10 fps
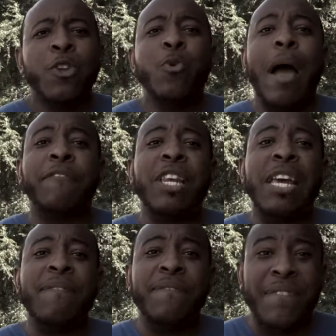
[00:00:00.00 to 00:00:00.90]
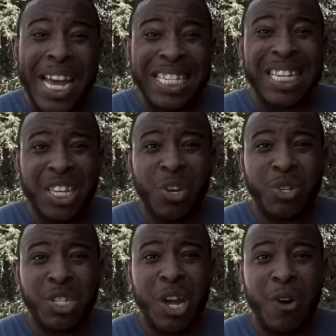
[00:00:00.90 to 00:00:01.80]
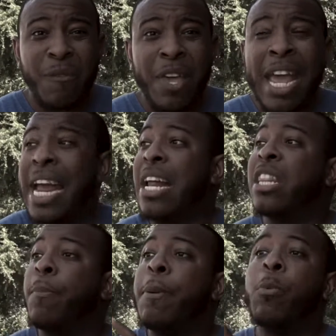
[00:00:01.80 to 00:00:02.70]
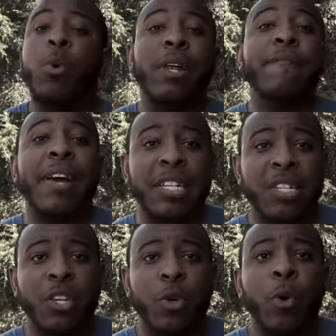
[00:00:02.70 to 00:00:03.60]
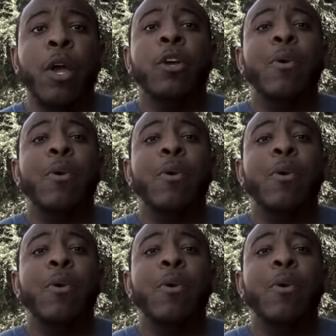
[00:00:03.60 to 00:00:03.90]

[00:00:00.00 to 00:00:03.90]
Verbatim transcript: you have to invest in yourself and other people will invest in you.